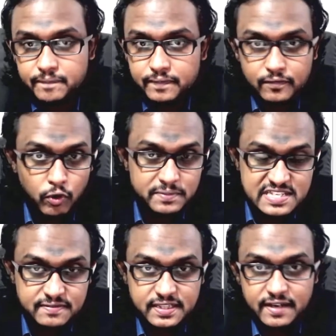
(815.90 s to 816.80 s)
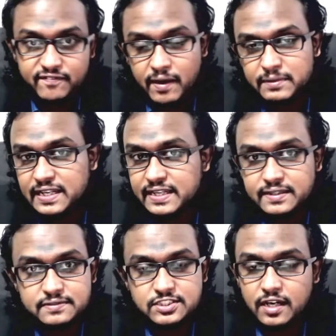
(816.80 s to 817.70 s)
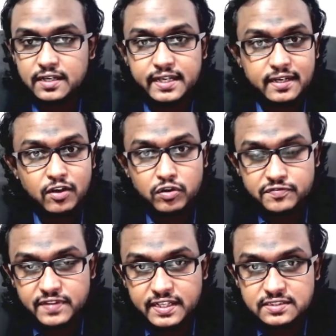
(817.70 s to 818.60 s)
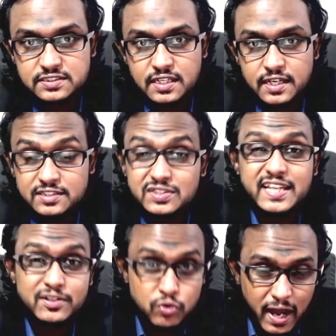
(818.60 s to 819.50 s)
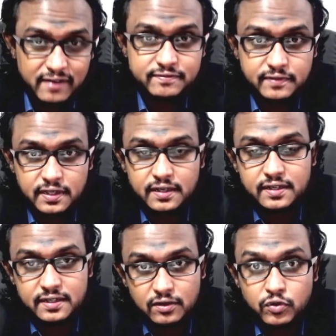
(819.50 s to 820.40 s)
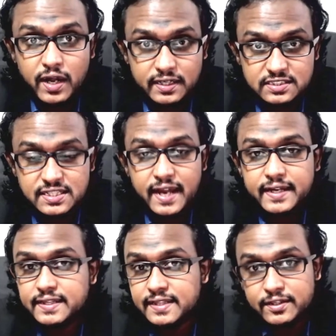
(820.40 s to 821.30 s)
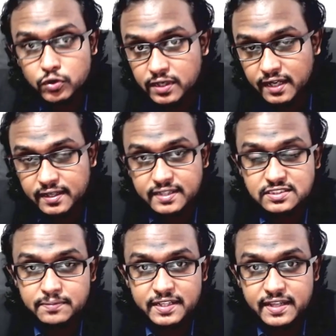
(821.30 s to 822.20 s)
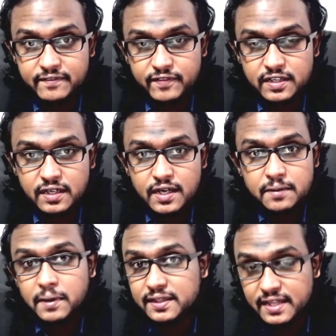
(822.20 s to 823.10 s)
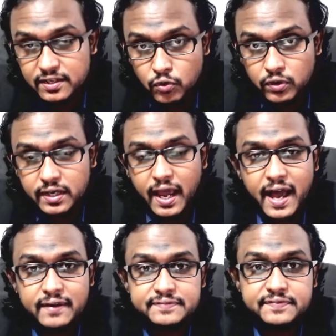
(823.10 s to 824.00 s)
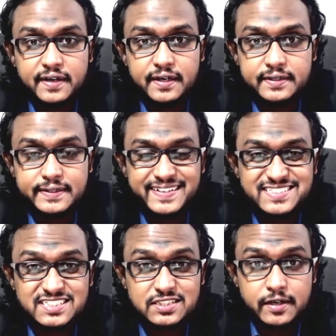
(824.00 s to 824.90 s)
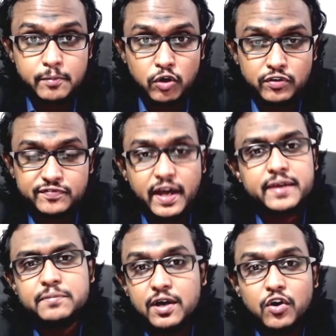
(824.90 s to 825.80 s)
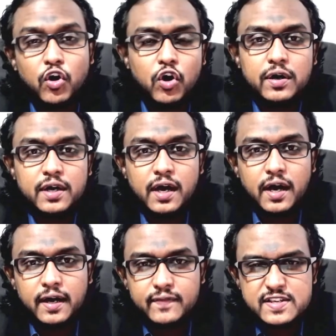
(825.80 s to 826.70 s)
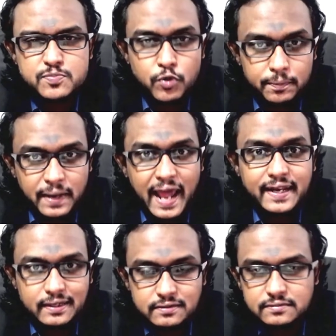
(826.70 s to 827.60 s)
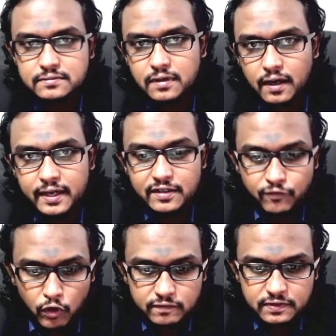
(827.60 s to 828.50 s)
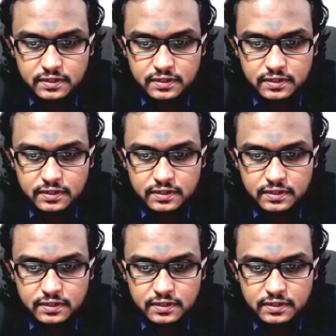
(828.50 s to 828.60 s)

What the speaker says: who are busy with their family, juggling a lot of things. So they do have a good understanding. They don't underestimate the effort, but they don't have the necessary amount of time, or there's poor planning involved.